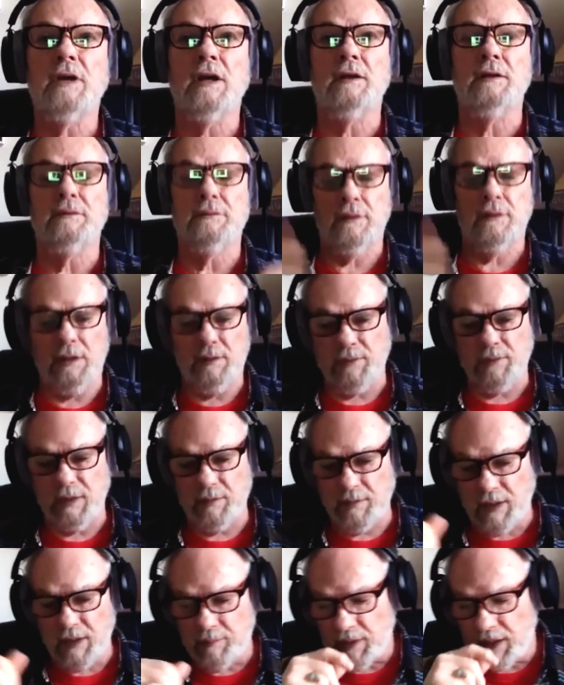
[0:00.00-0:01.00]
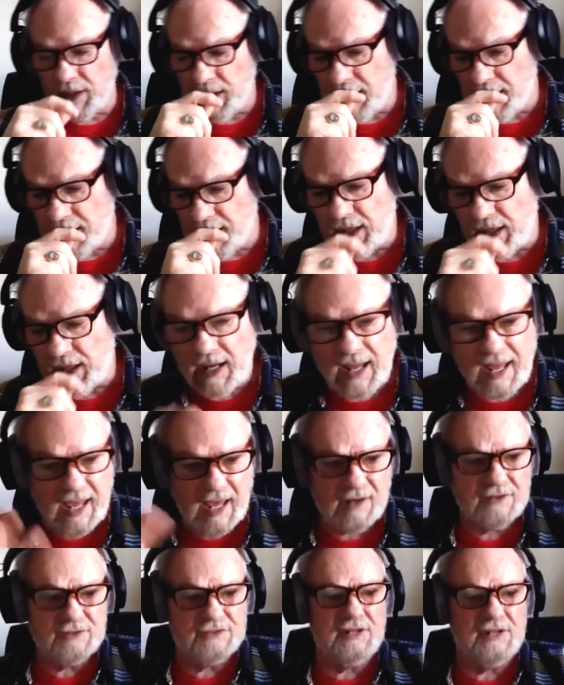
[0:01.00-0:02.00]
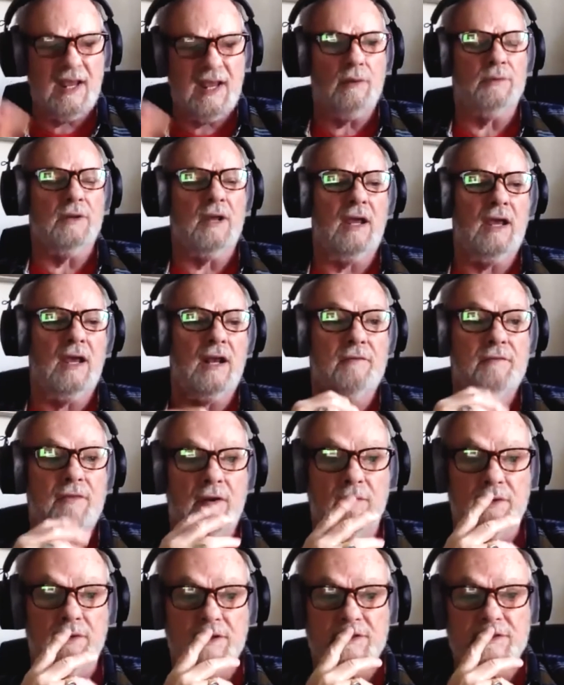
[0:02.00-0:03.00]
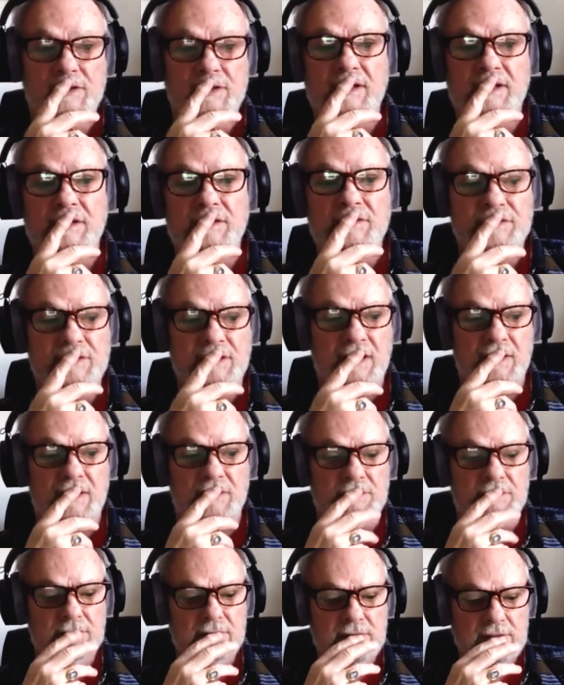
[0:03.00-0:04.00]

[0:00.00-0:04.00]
and and my and my head, and I had a sound. I had a very distinctive sound.